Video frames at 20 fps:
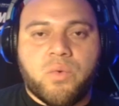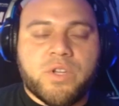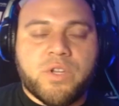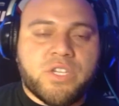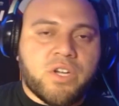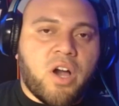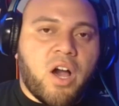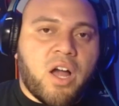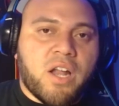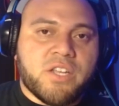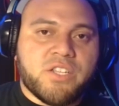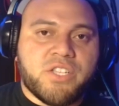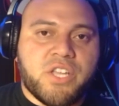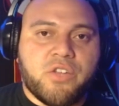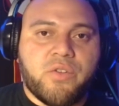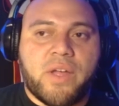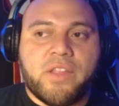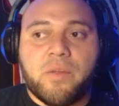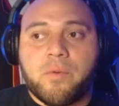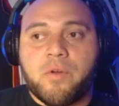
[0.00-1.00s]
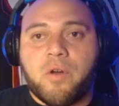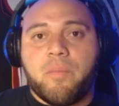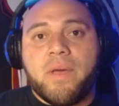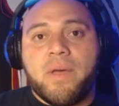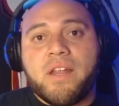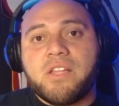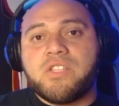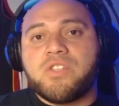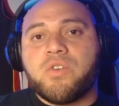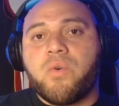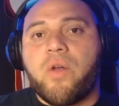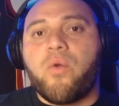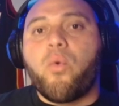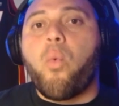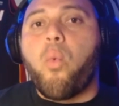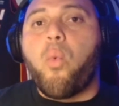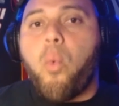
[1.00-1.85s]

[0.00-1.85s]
Which college did you end up committing to, and